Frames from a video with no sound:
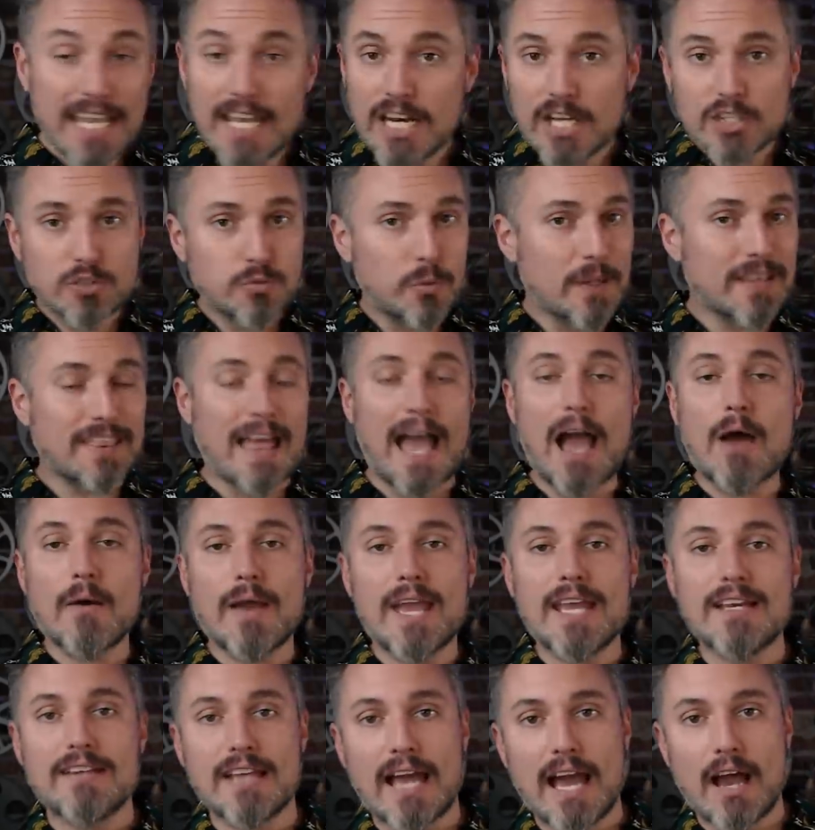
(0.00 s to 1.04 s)
It is without
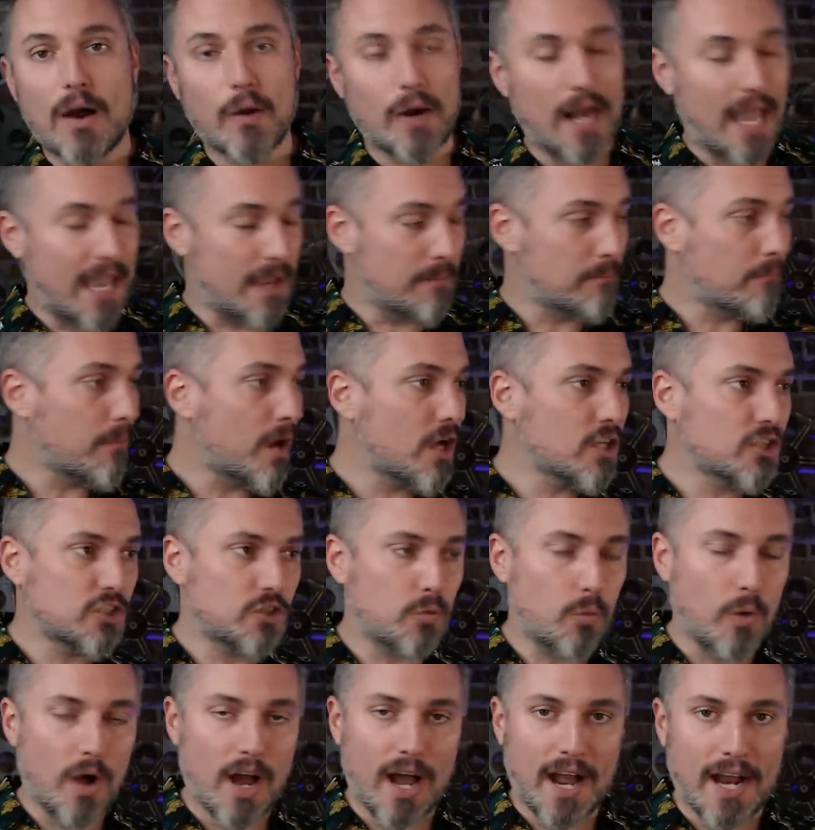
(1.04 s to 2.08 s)
a doubt a
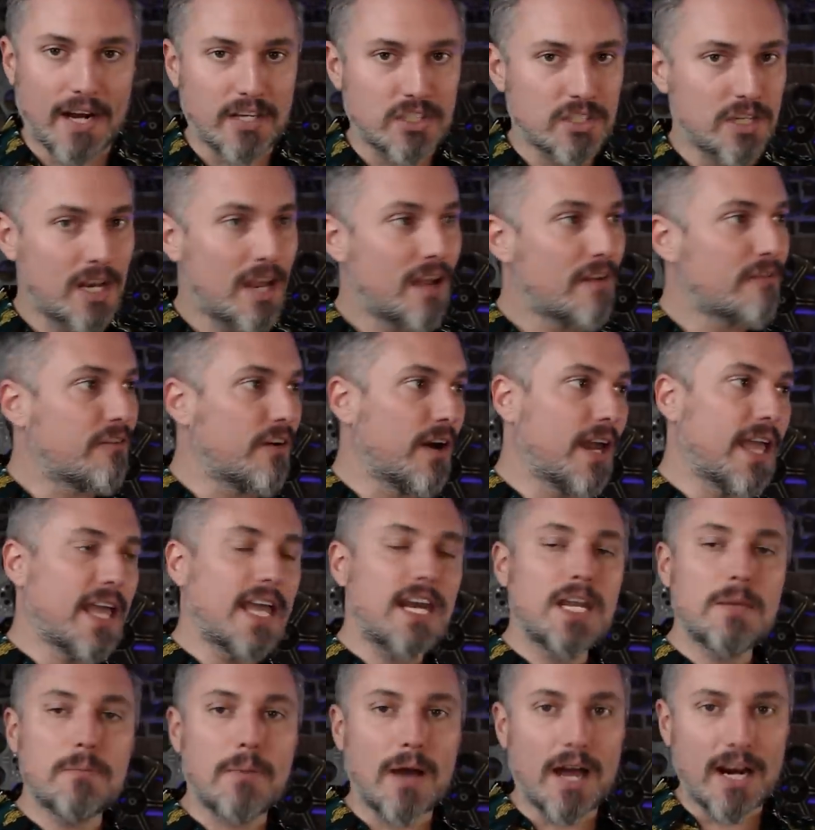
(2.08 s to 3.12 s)
must-watch for
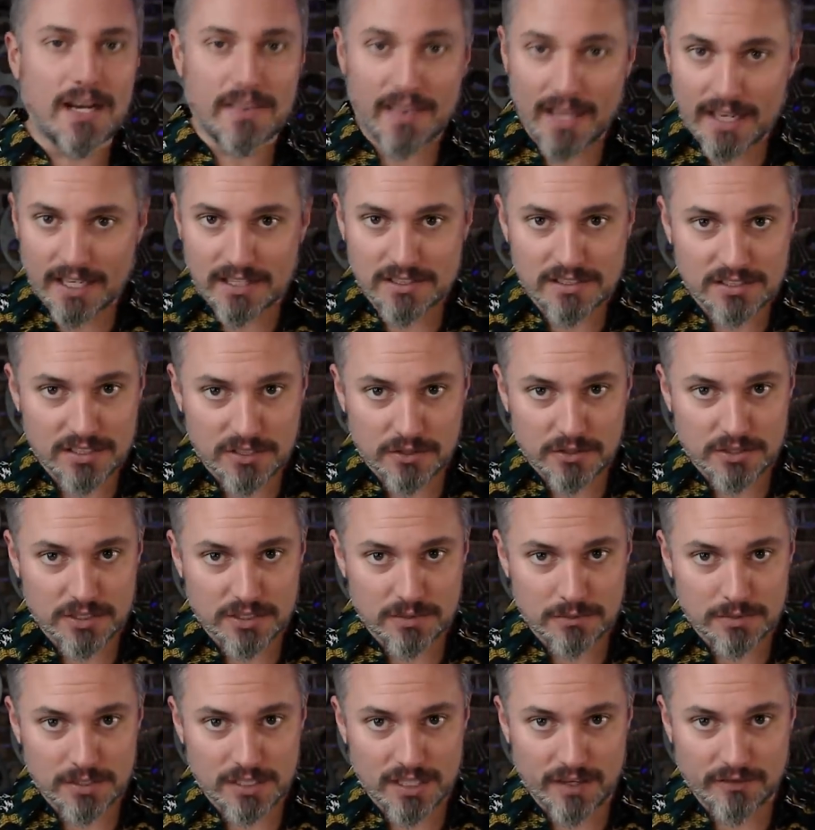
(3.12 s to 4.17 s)
anybody that considers
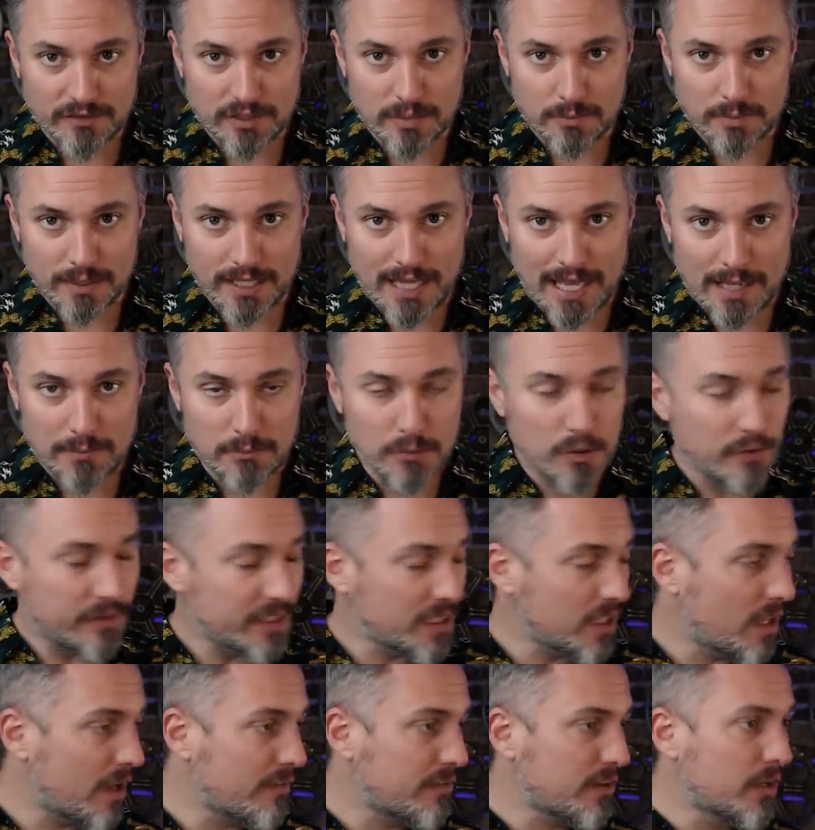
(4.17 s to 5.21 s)
himself to be a movie
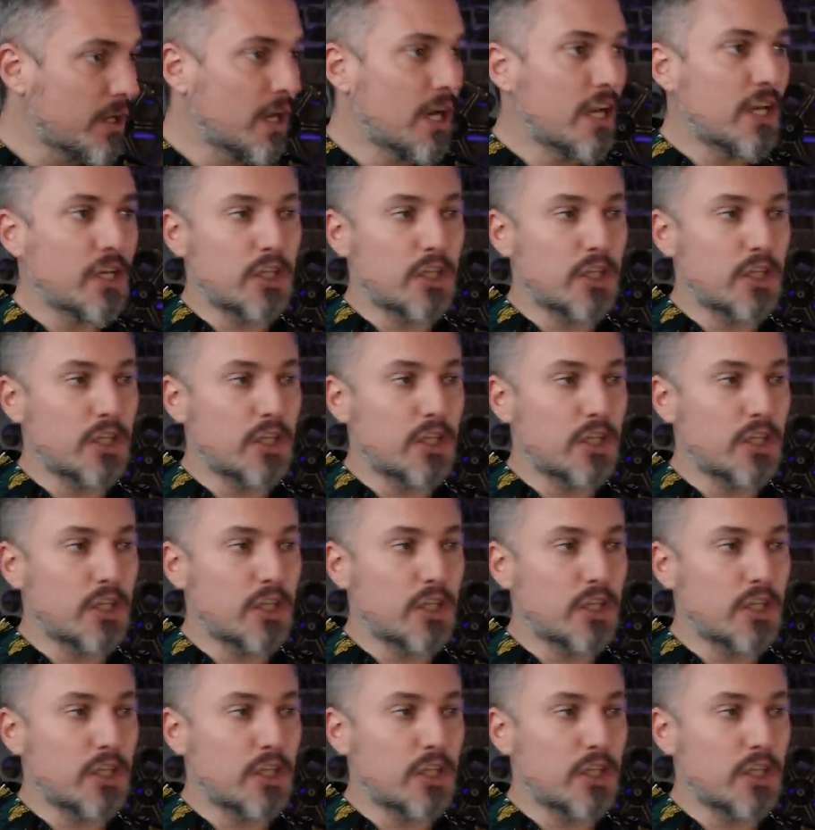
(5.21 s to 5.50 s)
lover.